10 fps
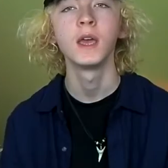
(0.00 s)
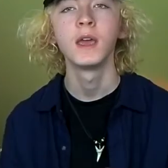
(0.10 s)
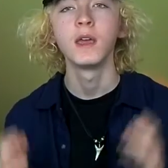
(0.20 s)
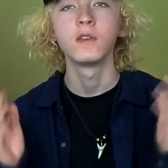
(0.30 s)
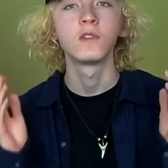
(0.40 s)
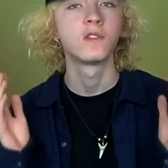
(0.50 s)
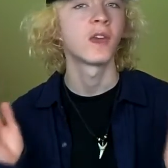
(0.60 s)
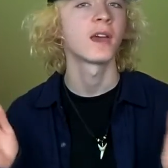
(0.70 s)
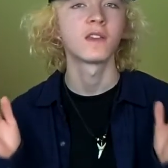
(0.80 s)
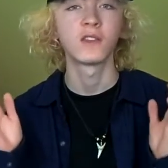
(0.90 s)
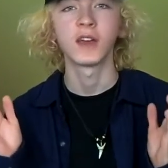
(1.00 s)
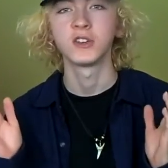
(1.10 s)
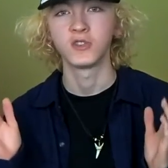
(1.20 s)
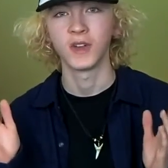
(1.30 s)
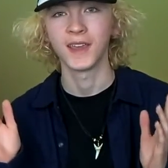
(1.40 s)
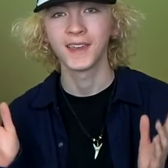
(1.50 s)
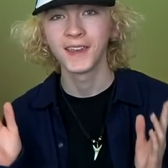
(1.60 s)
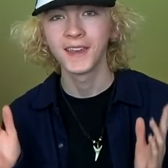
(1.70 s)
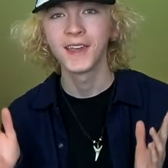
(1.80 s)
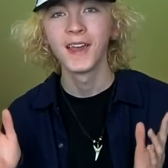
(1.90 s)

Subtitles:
is sex and drinking,